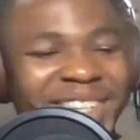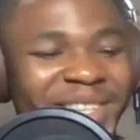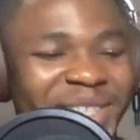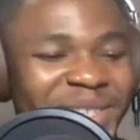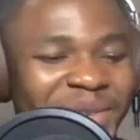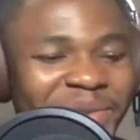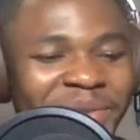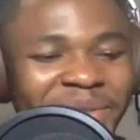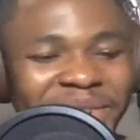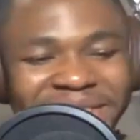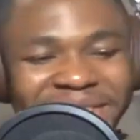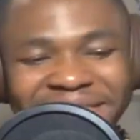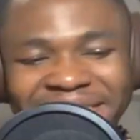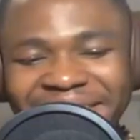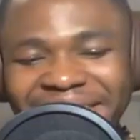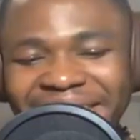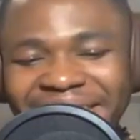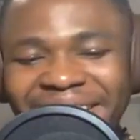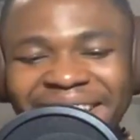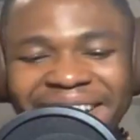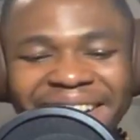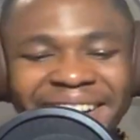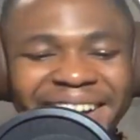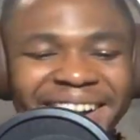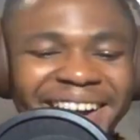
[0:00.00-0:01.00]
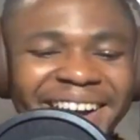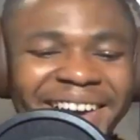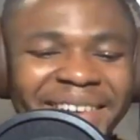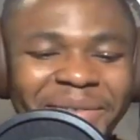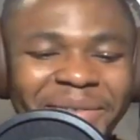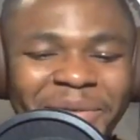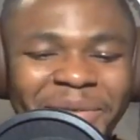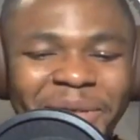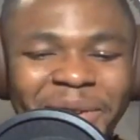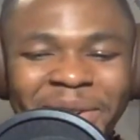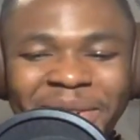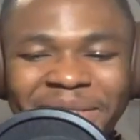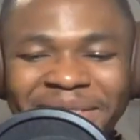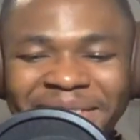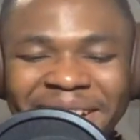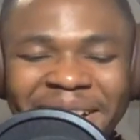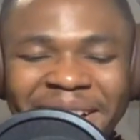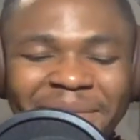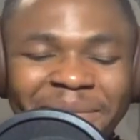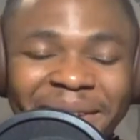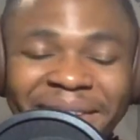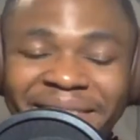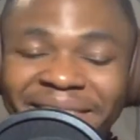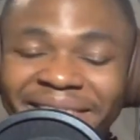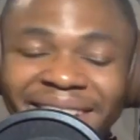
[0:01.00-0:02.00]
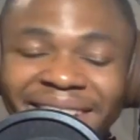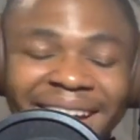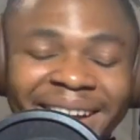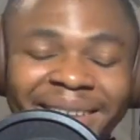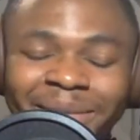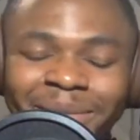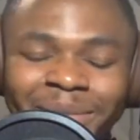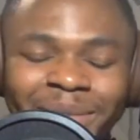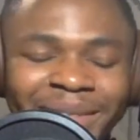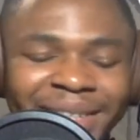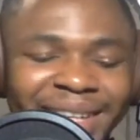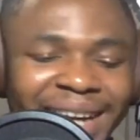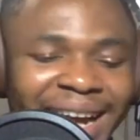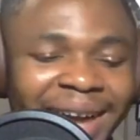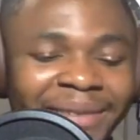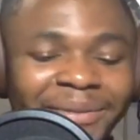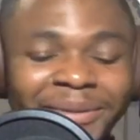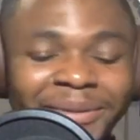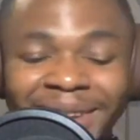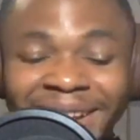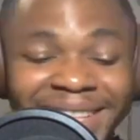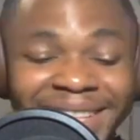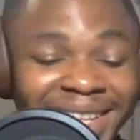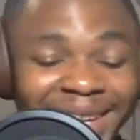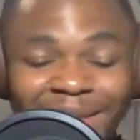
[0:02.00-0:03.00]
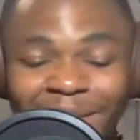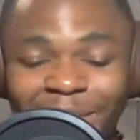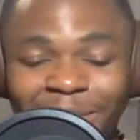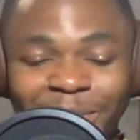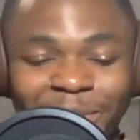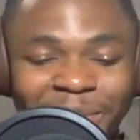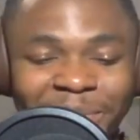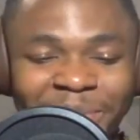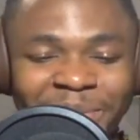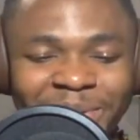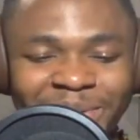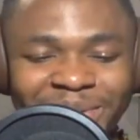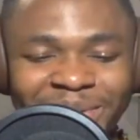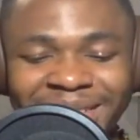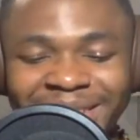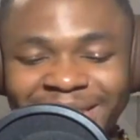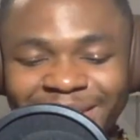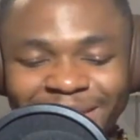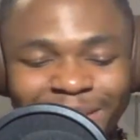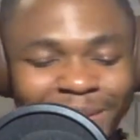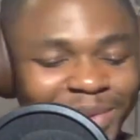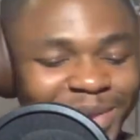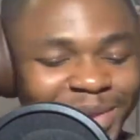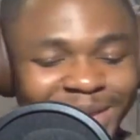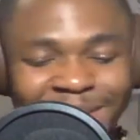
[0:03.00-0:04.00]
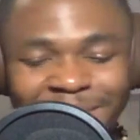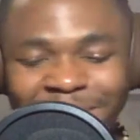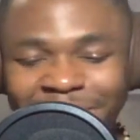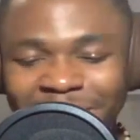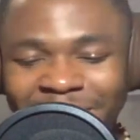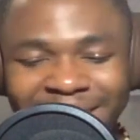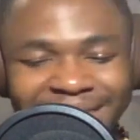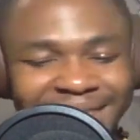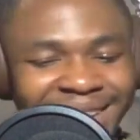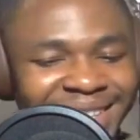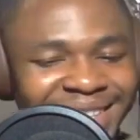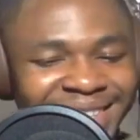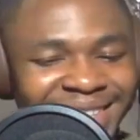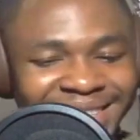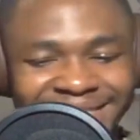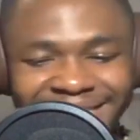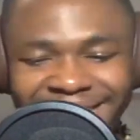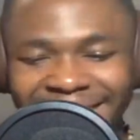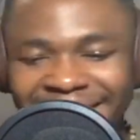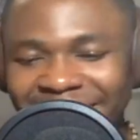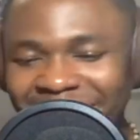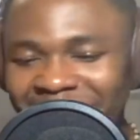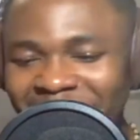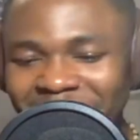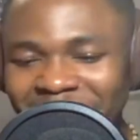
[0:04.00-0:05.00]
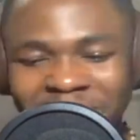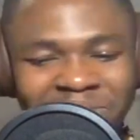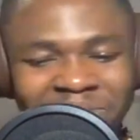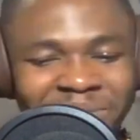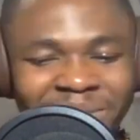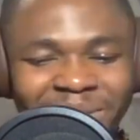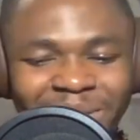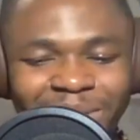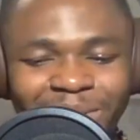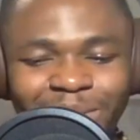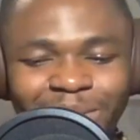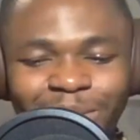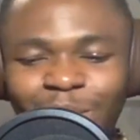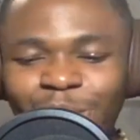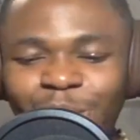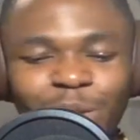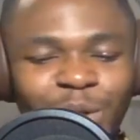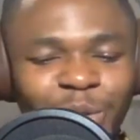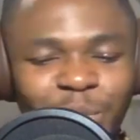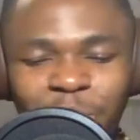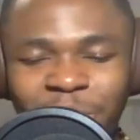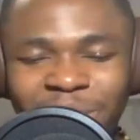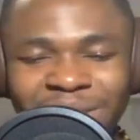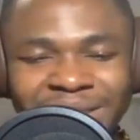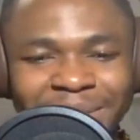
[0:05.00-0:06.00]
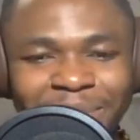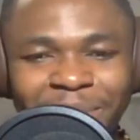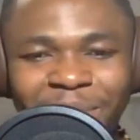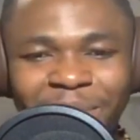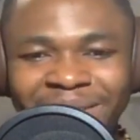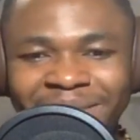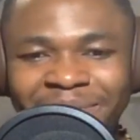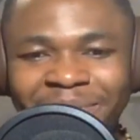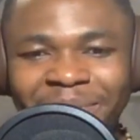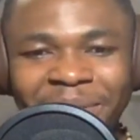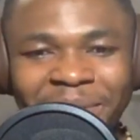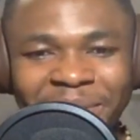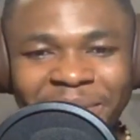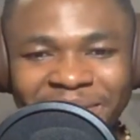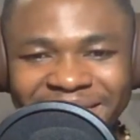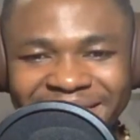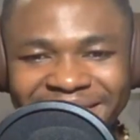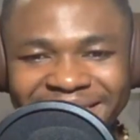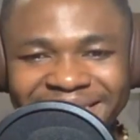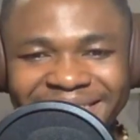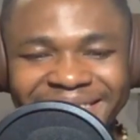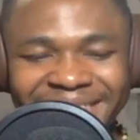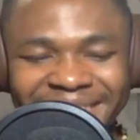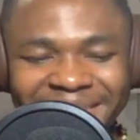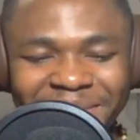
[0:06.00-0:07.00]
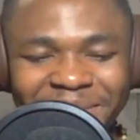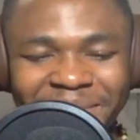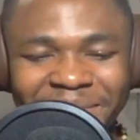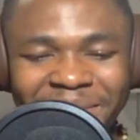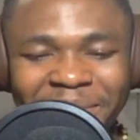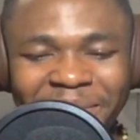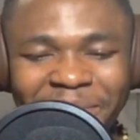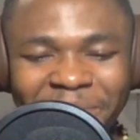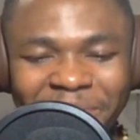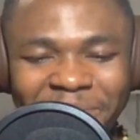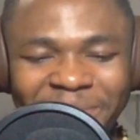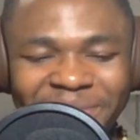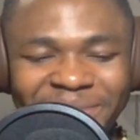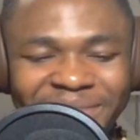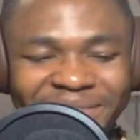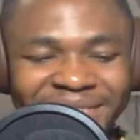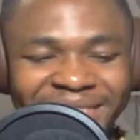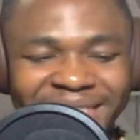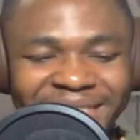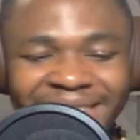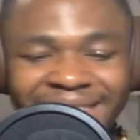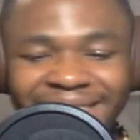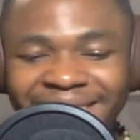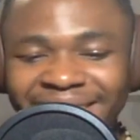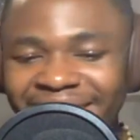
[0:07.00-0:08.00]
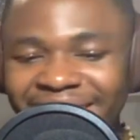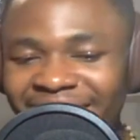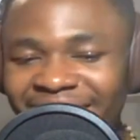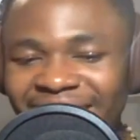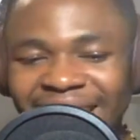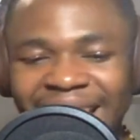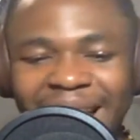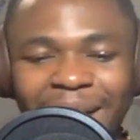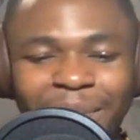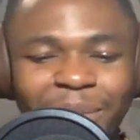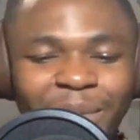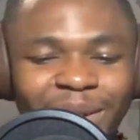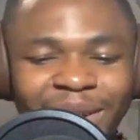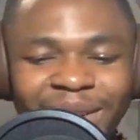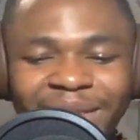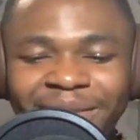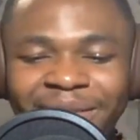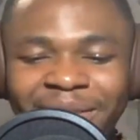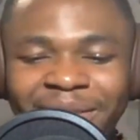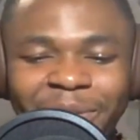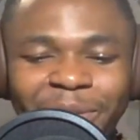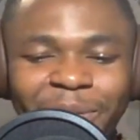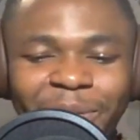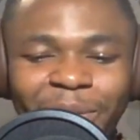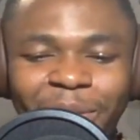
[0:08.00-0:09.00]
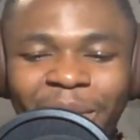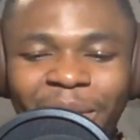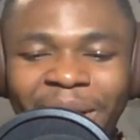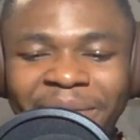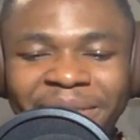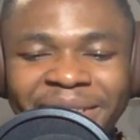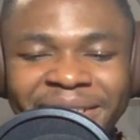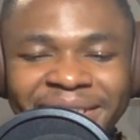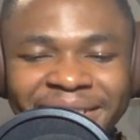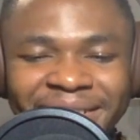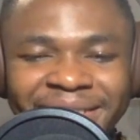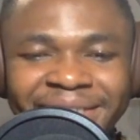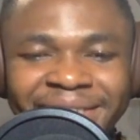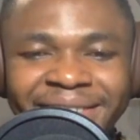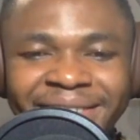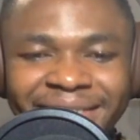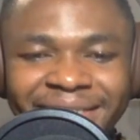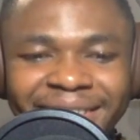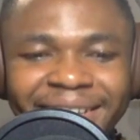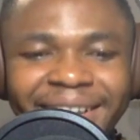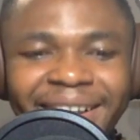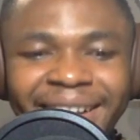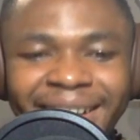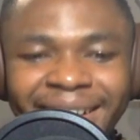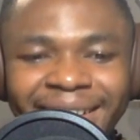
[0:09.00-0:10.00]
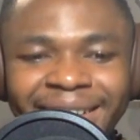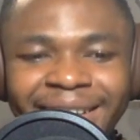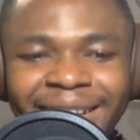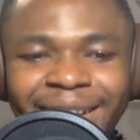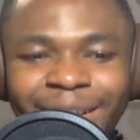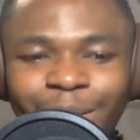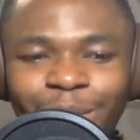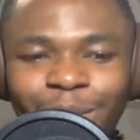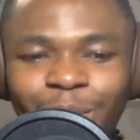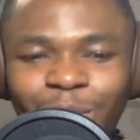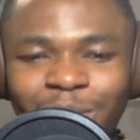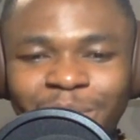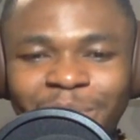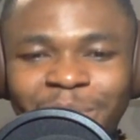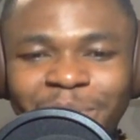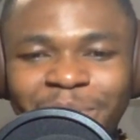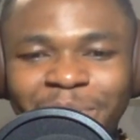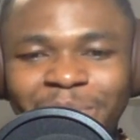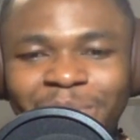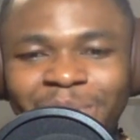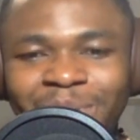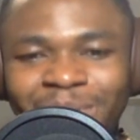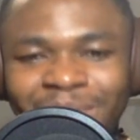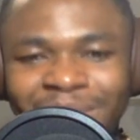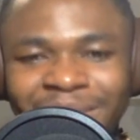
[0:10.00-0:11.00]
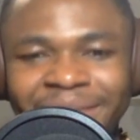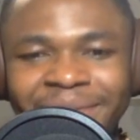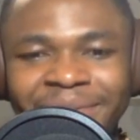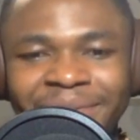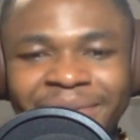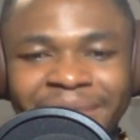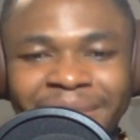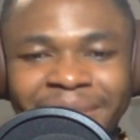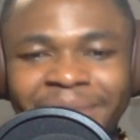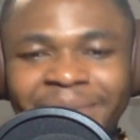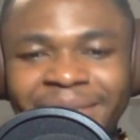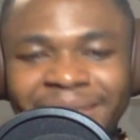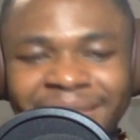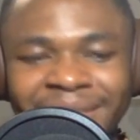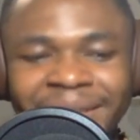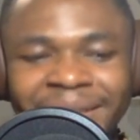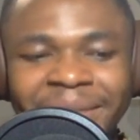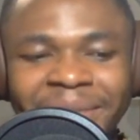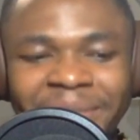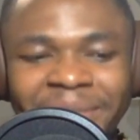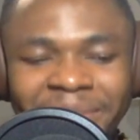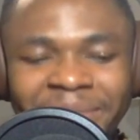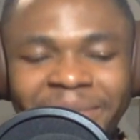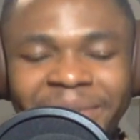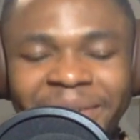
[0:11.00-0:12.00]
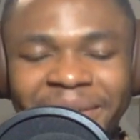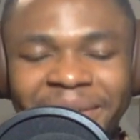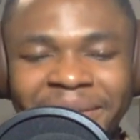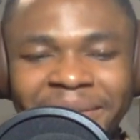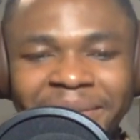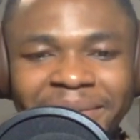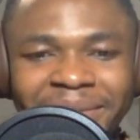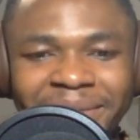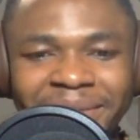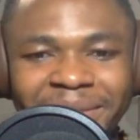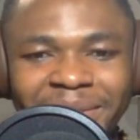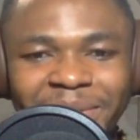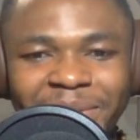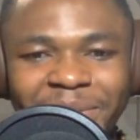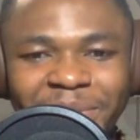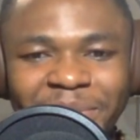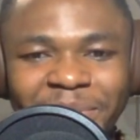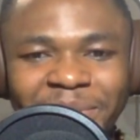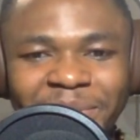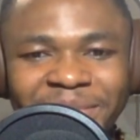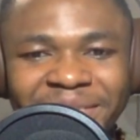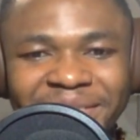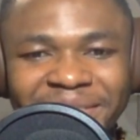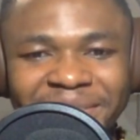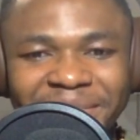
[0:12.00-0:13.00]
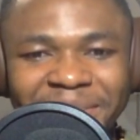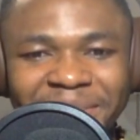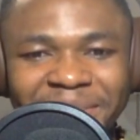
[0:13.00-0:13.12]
you so much um, for your time. I, I mean, I've learned a lot from you today. something new. I learned like not just one thing, but various things actually from you today, and I'm really grateful for everything that you taught me to this and this time. Yeah, thank you so much. Cool.